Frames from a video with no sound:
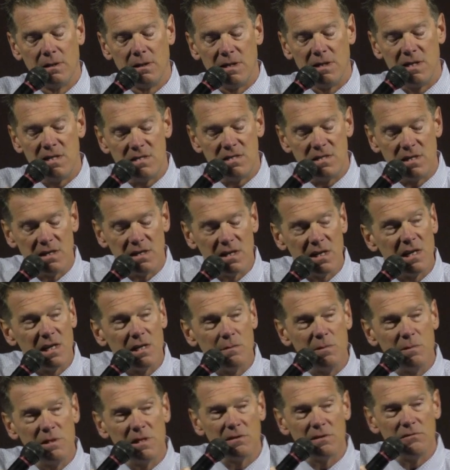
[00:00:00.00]
He's the
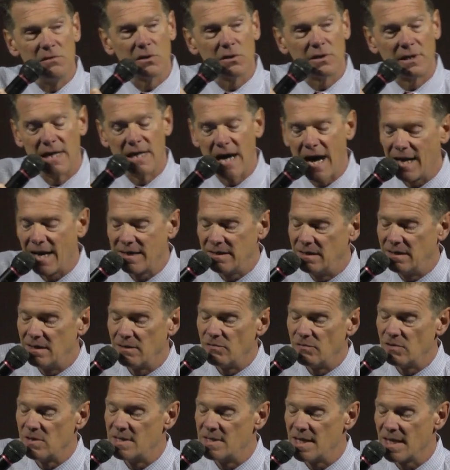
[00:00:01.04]
enemy of your God
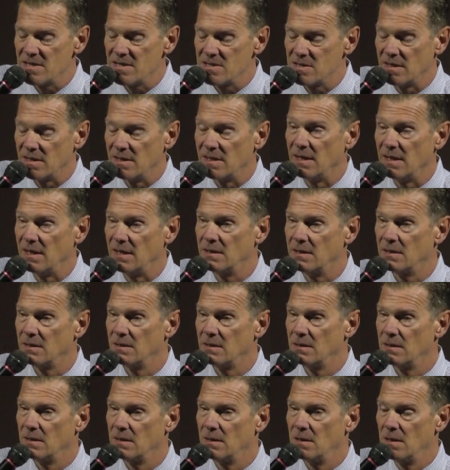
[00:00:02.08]
given destiny,
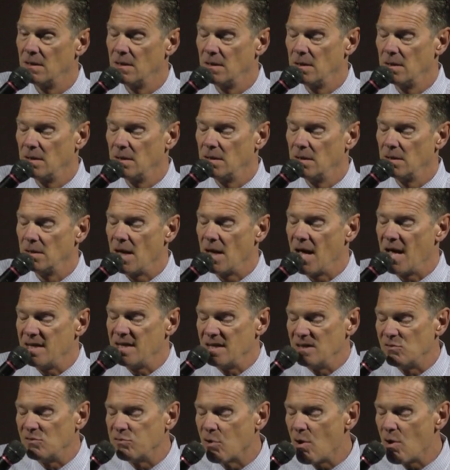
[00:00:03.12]
and
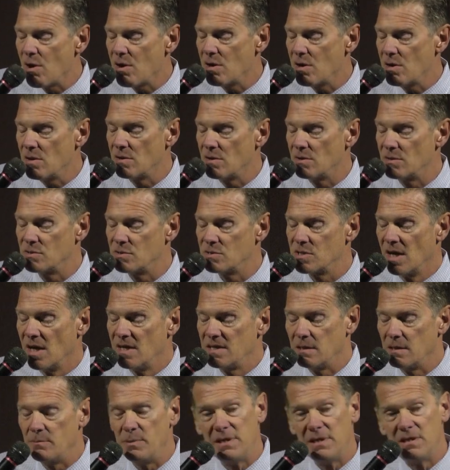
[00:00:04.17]
he longs
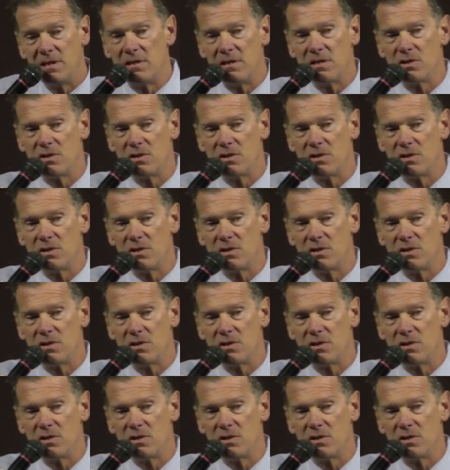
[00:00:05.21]
to be the